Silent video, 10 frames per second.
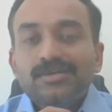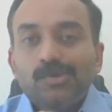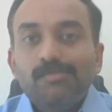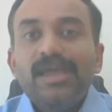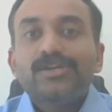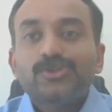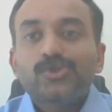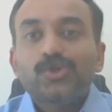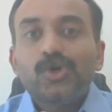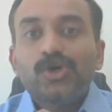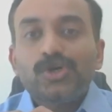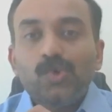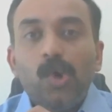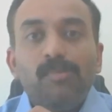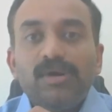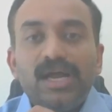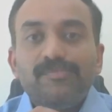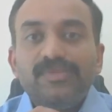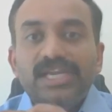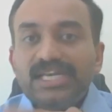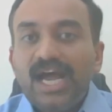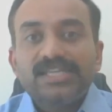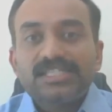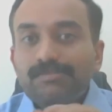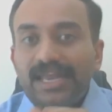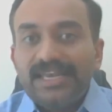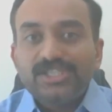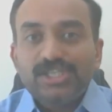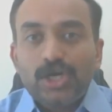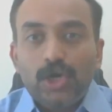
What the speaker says: So make sure you open up the task manager,